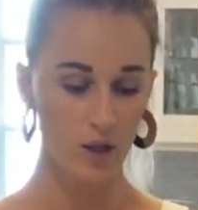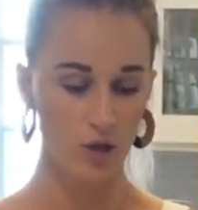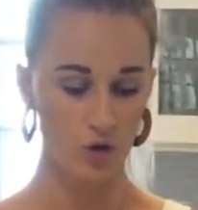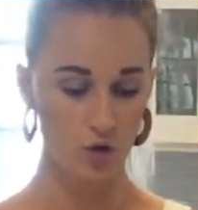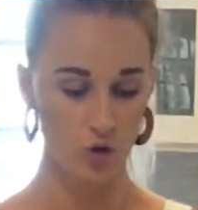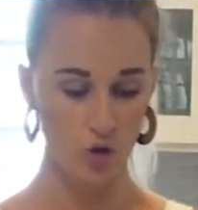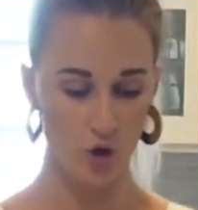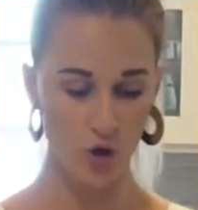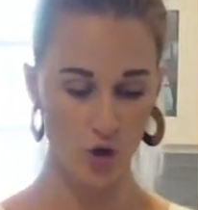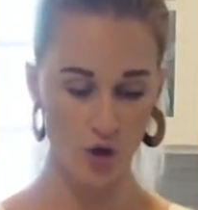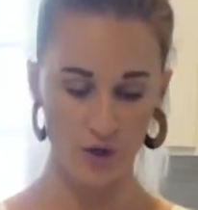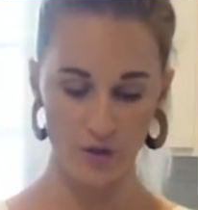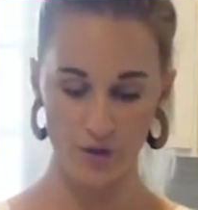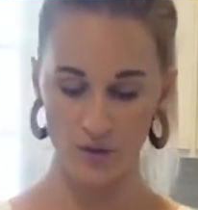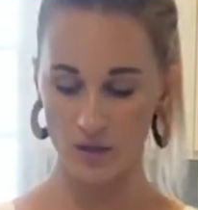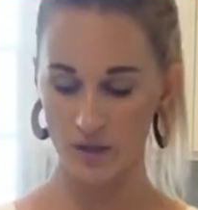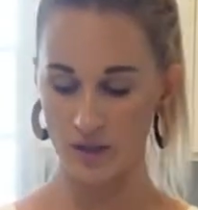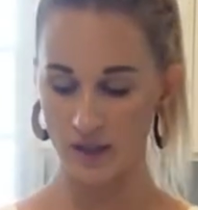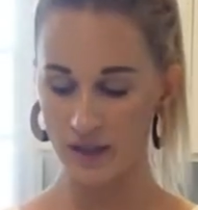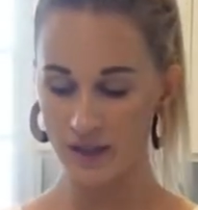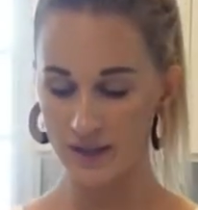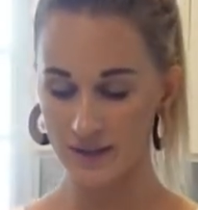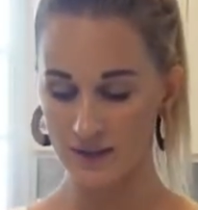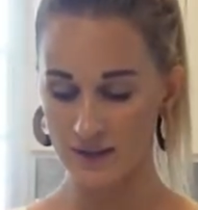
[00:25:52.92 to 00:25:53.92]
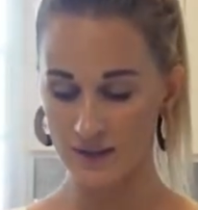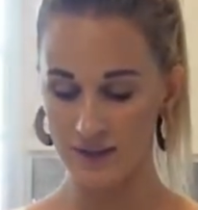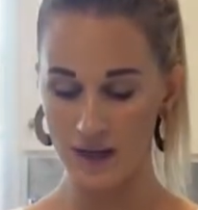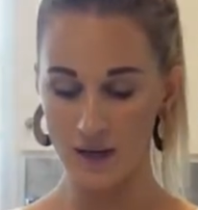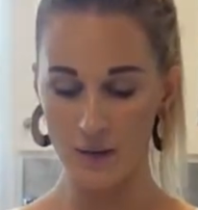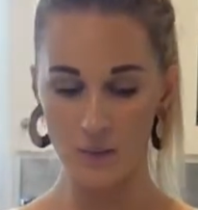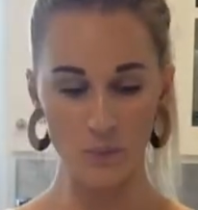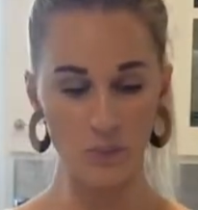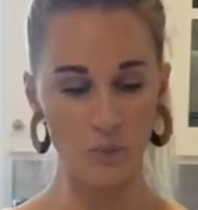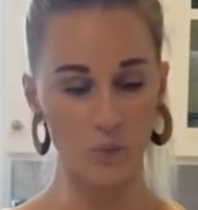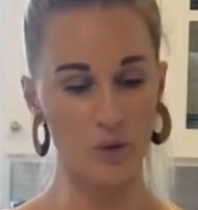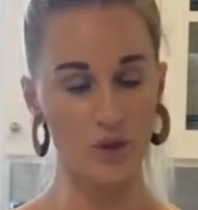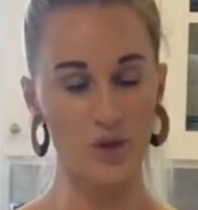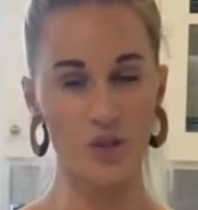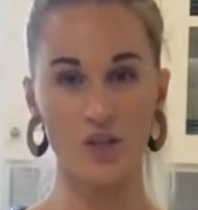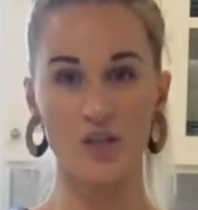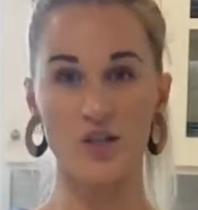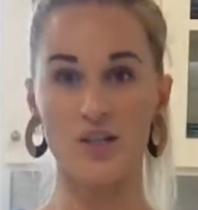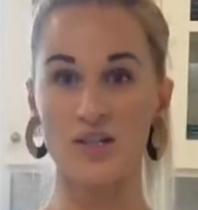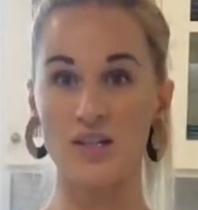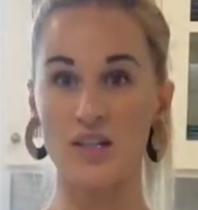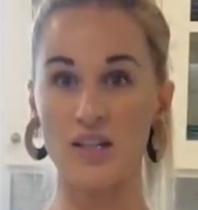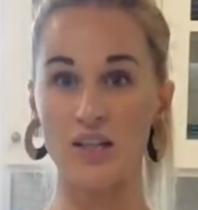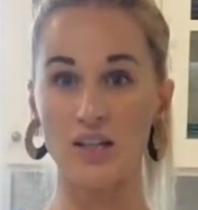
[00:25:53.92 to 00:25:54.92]
So the next step, which
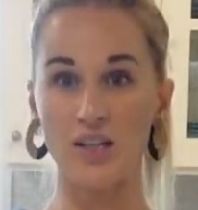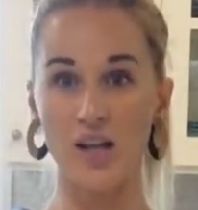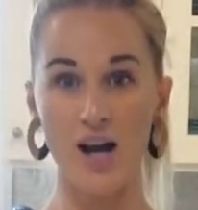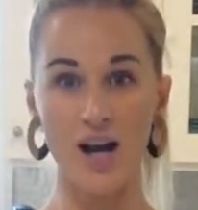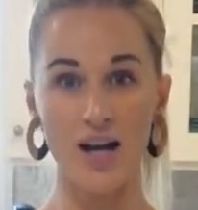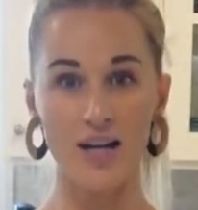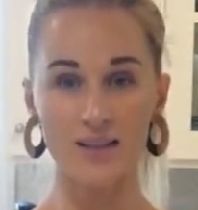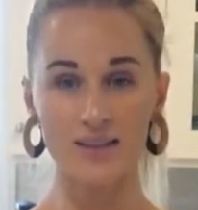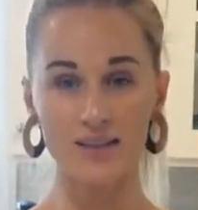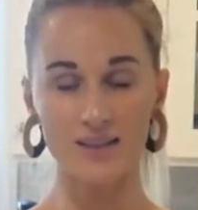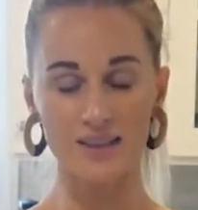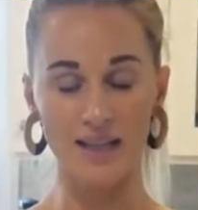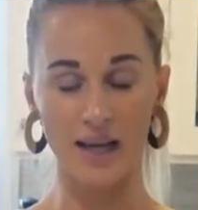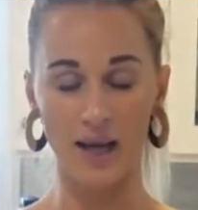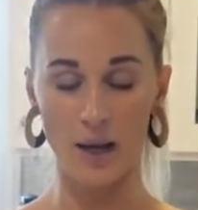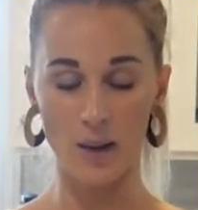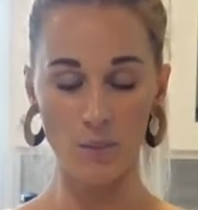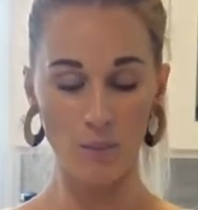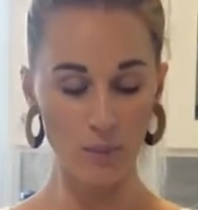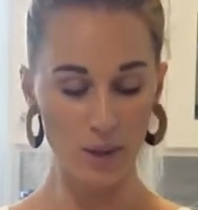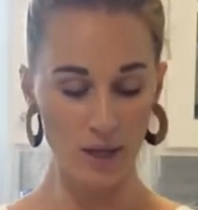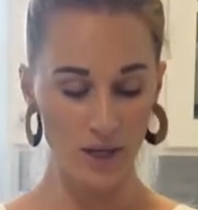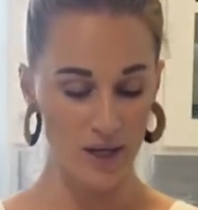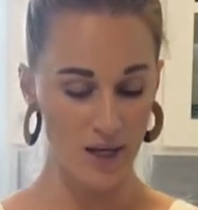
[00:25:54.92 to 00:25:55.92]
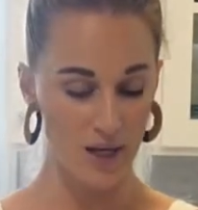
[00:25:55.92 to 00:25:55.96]
is the last step,